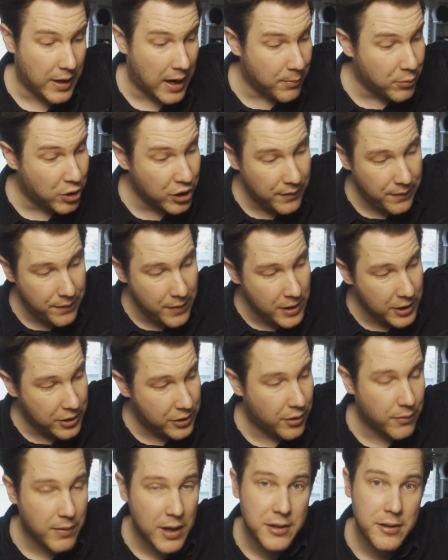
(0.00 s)
I'm going to finish
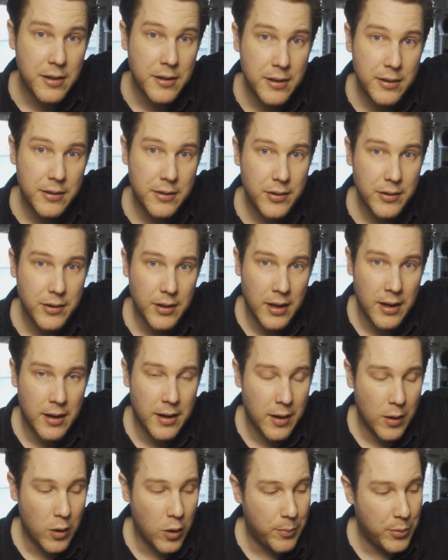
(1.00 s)
the rest of this
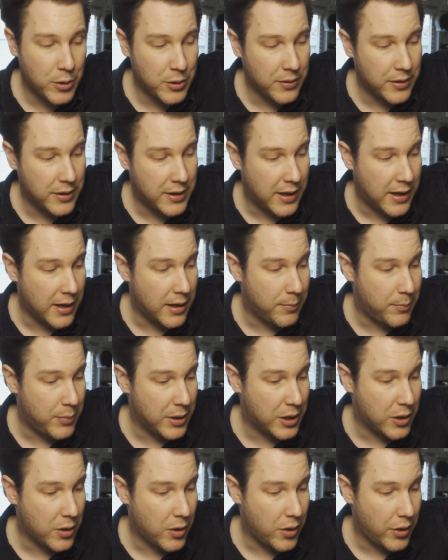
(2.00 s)
up another day
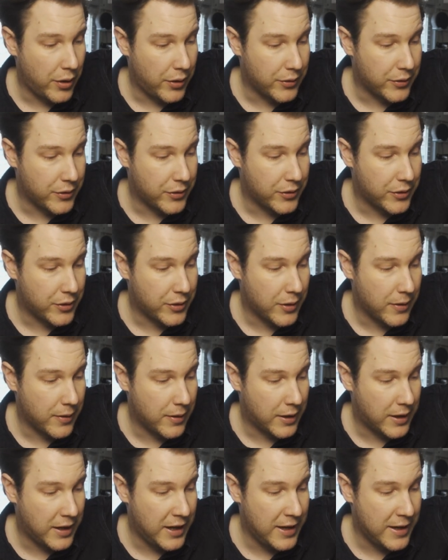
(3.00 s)
because the
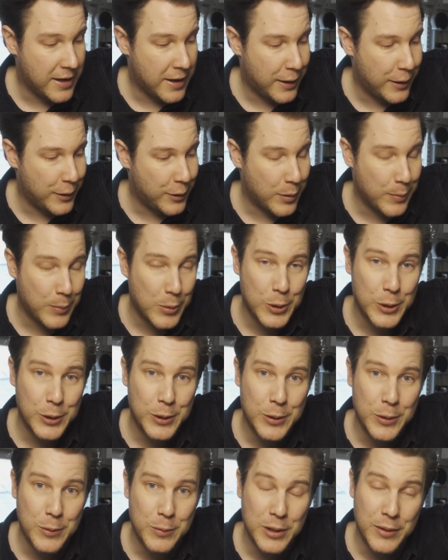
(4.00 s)
keen-eyed among
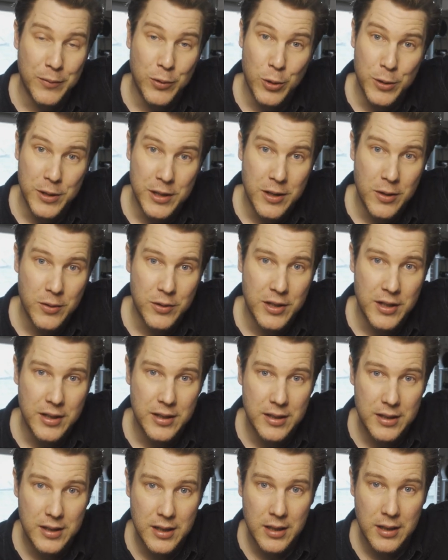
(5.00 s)
you will have already
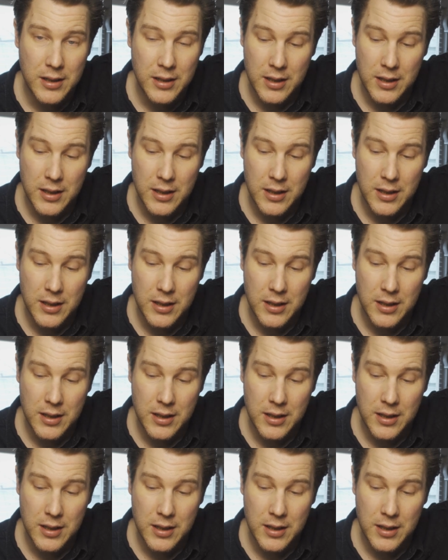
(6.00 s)
noticed